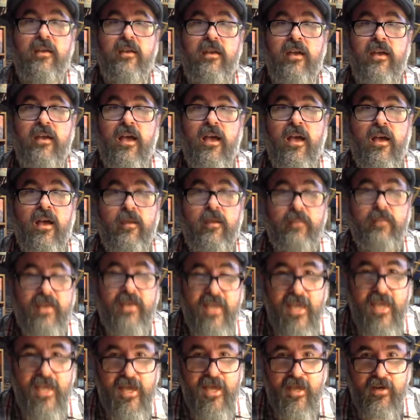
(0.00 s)
a
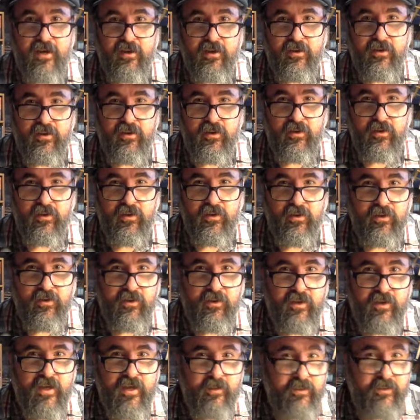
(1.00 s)
mechanical
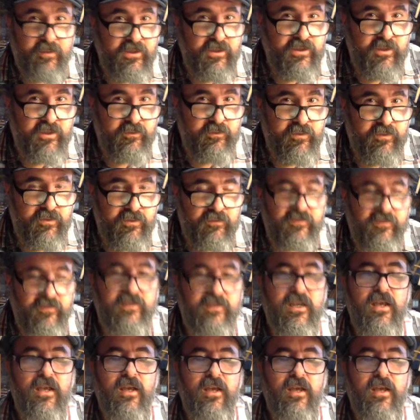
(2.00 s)
image that moves?